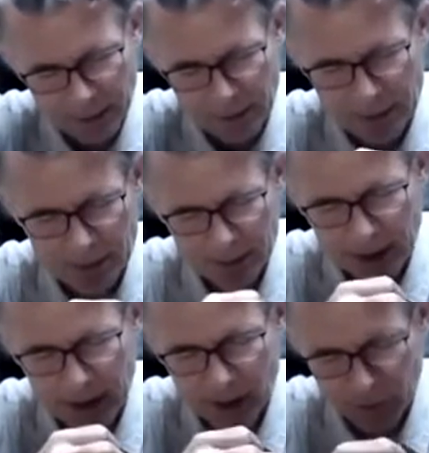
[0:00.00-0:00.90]

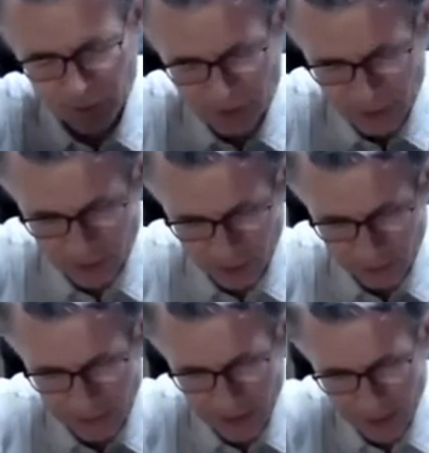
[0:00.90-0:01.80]
instead of just
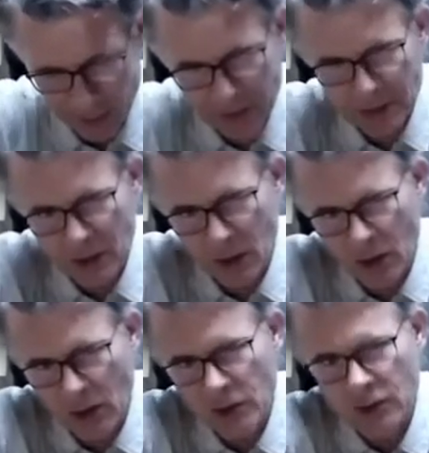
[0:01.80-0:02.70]
going down, it's
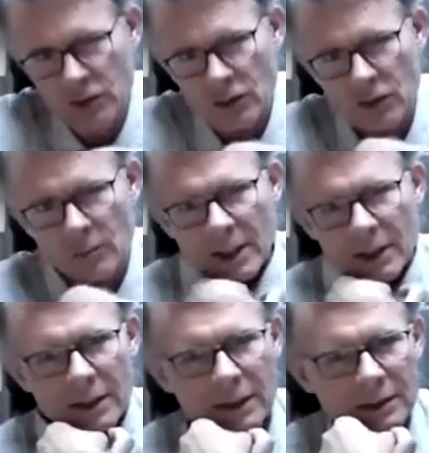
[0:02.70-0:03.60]
also
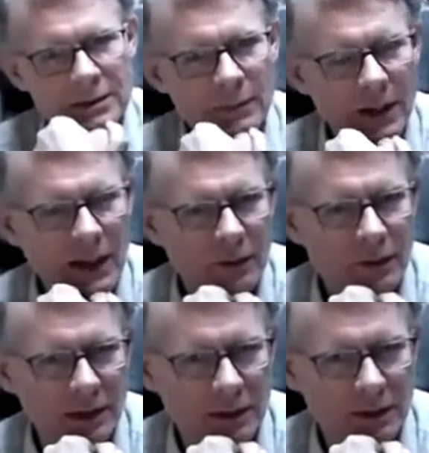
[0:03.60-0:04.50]
making a
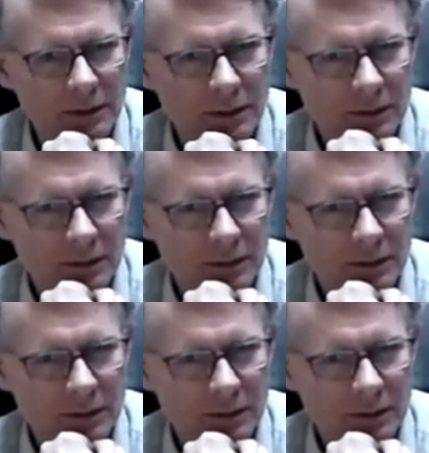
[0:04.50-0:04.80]
spiral.